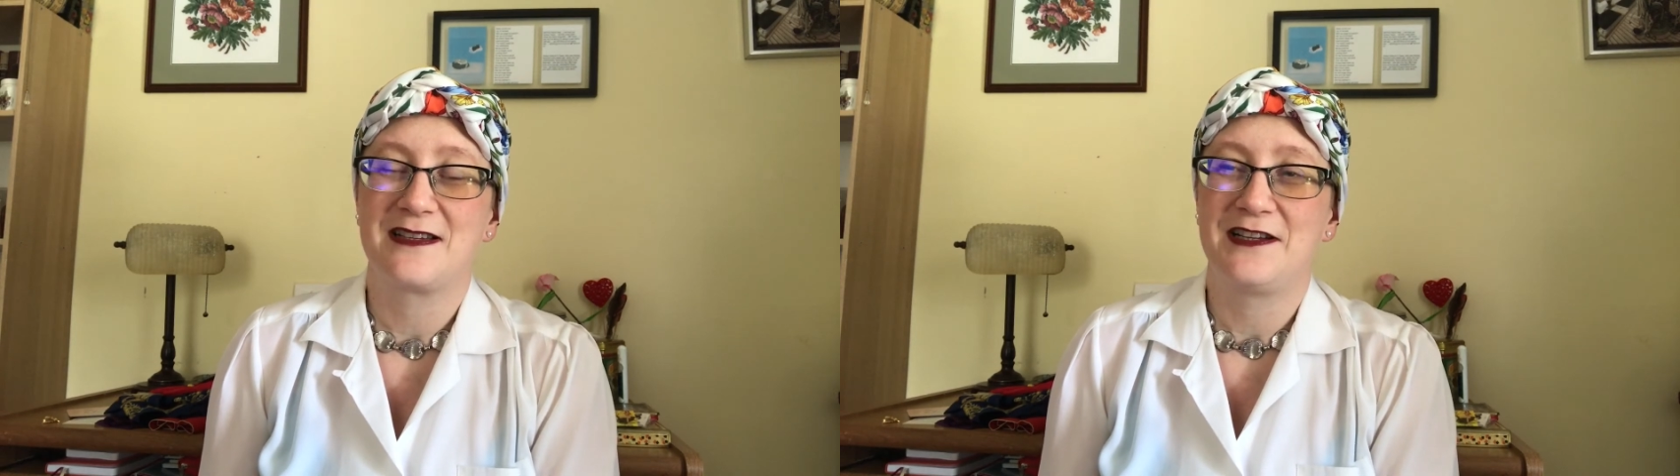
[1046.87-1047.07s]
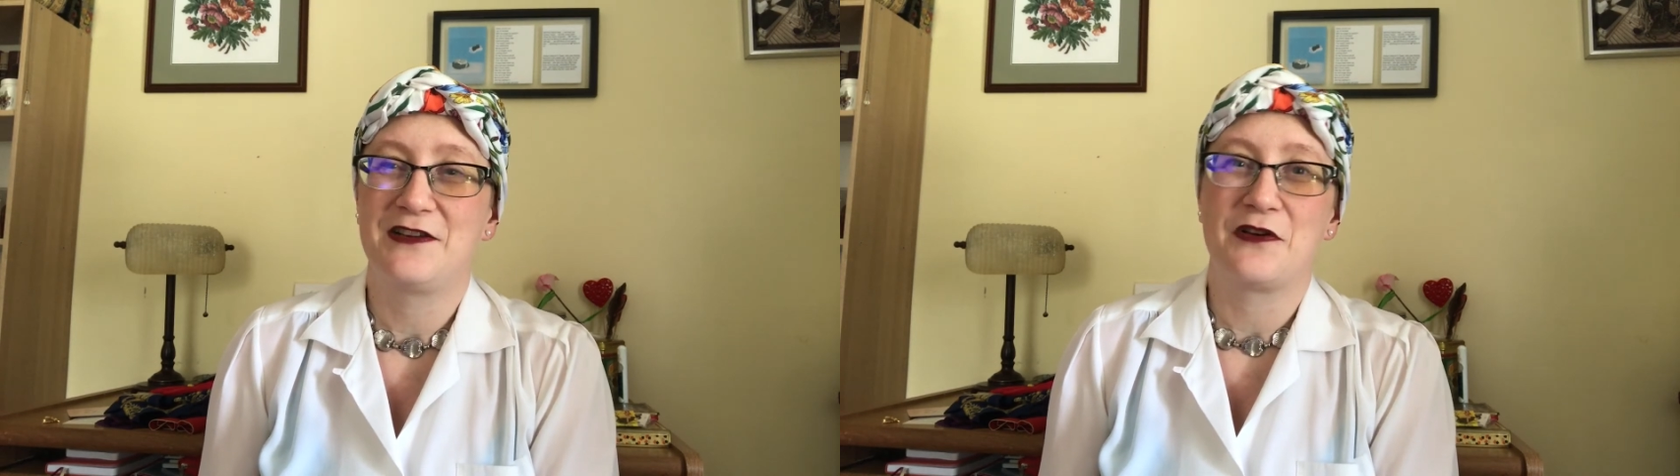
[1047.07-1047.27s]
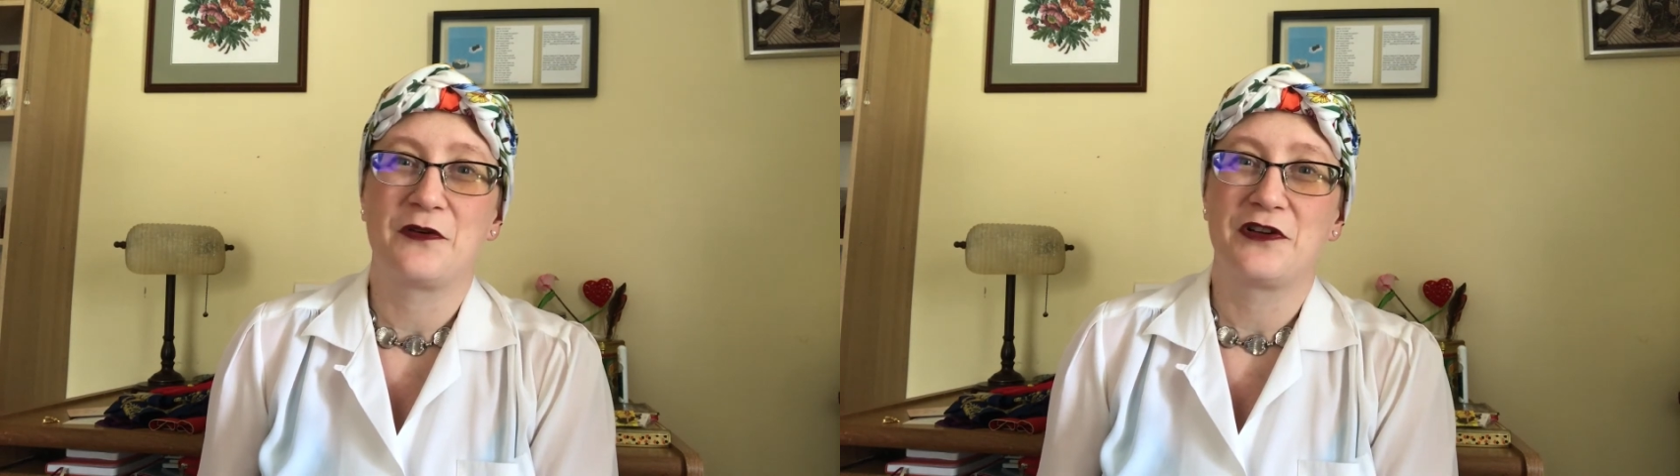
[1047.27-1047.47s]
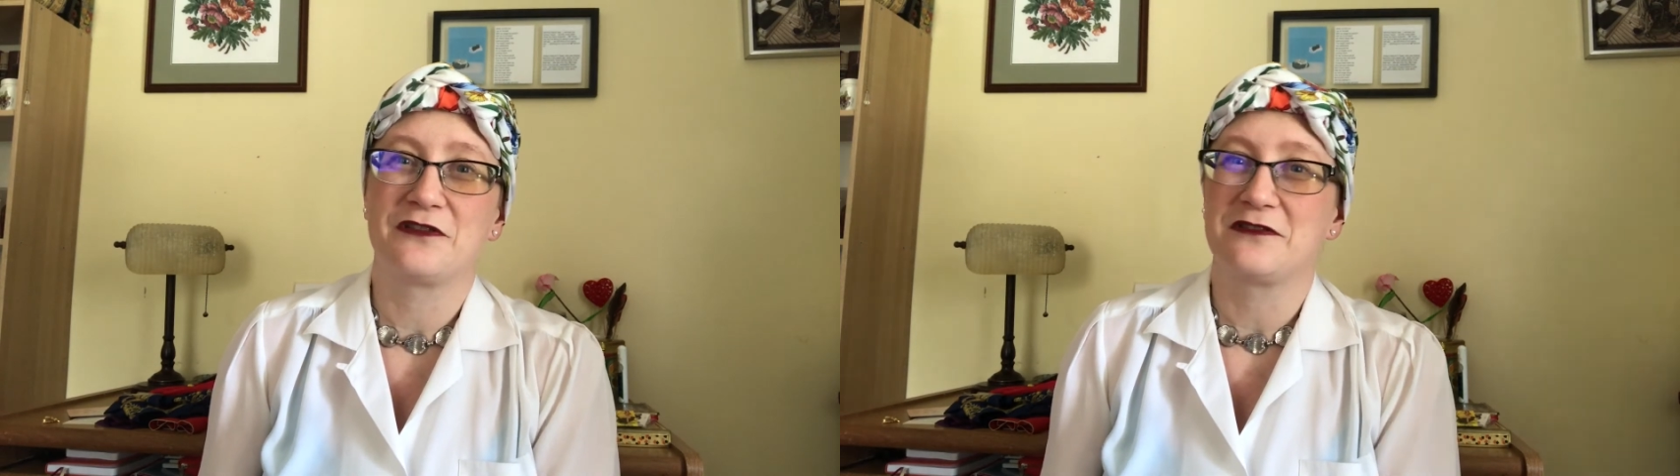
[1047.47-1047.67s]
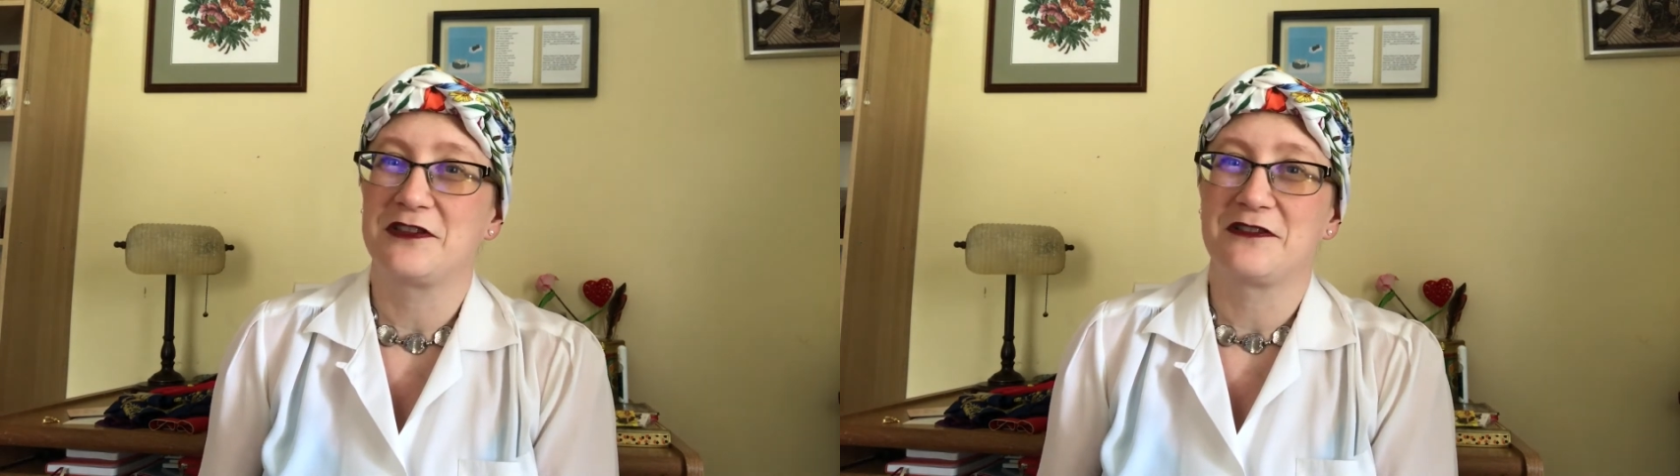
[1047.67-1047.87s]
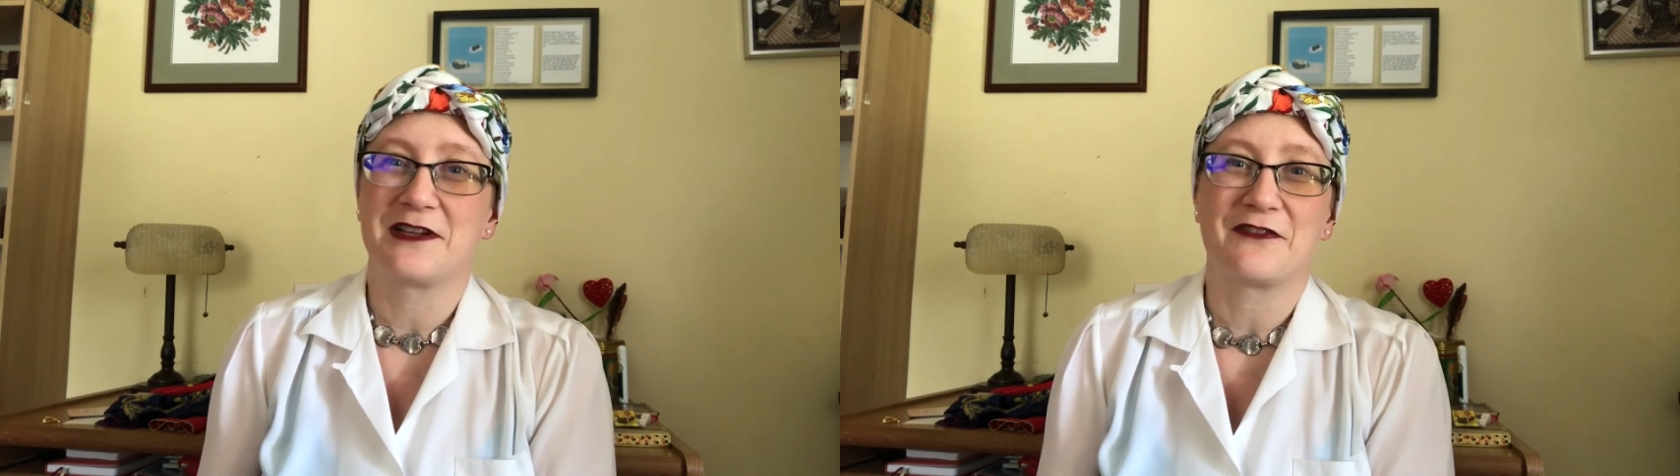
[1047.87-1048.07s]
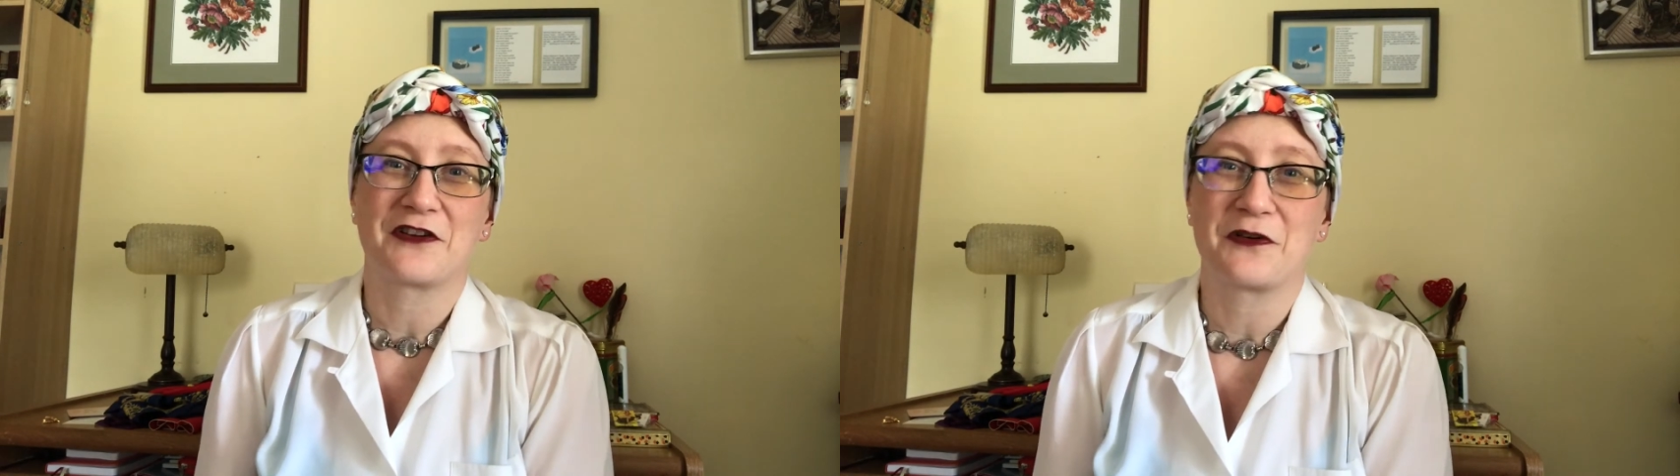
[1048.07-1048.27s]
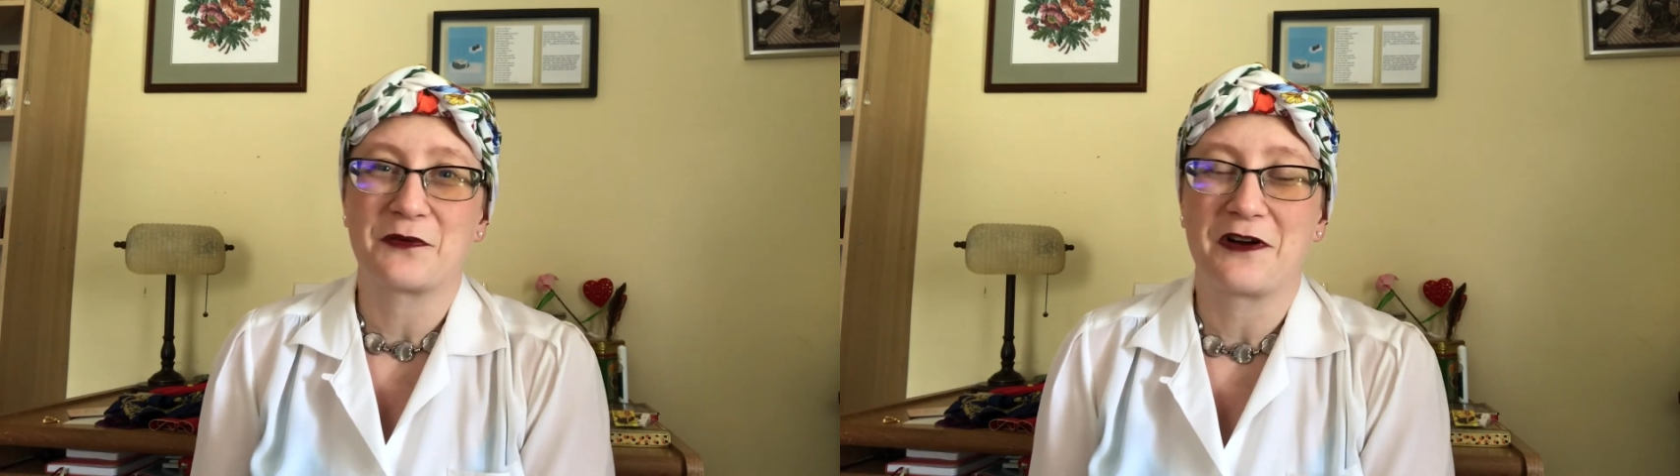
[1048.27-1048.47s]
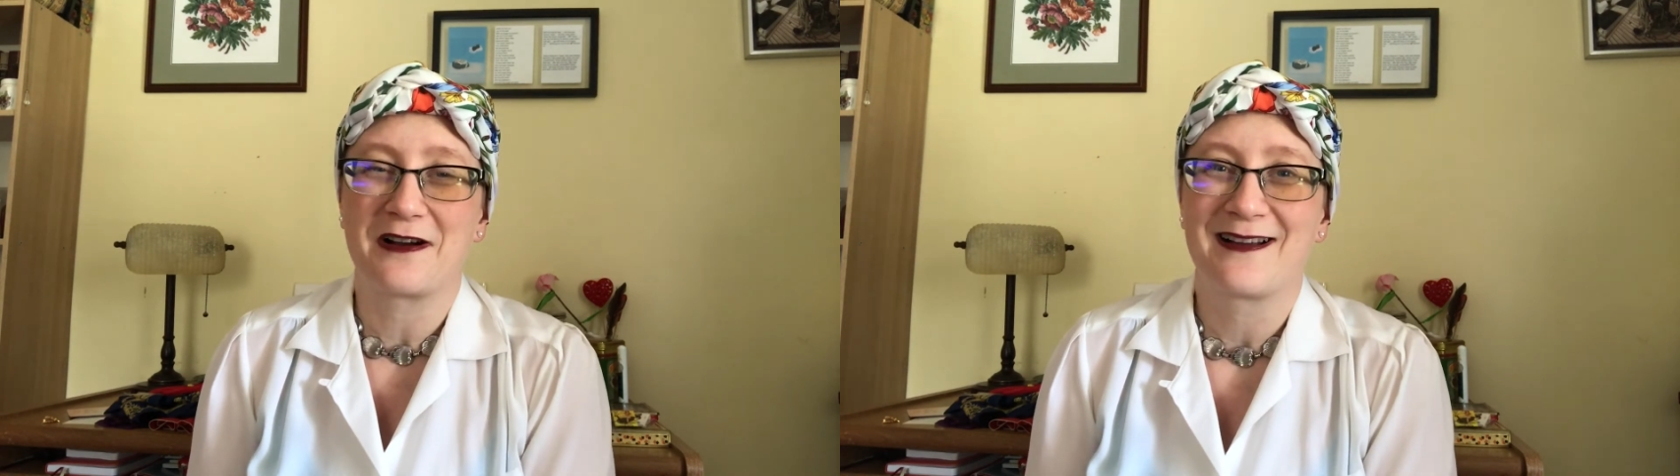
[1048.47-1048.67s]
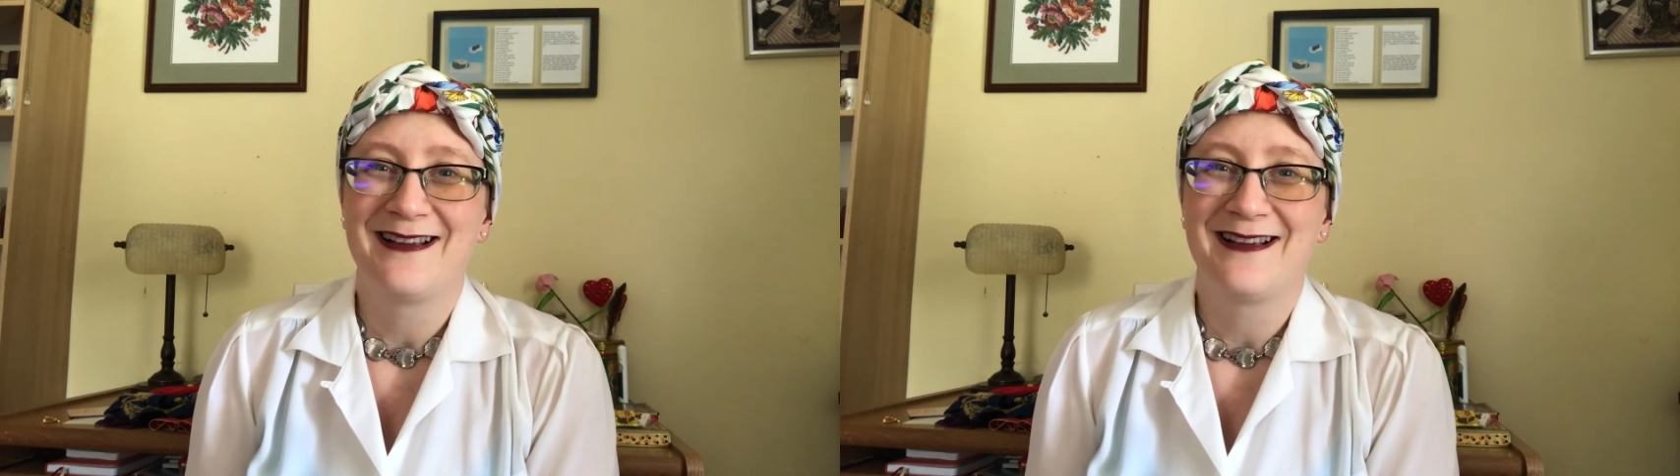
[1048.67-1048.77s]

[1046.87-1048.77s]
you know, you'll never go wrong.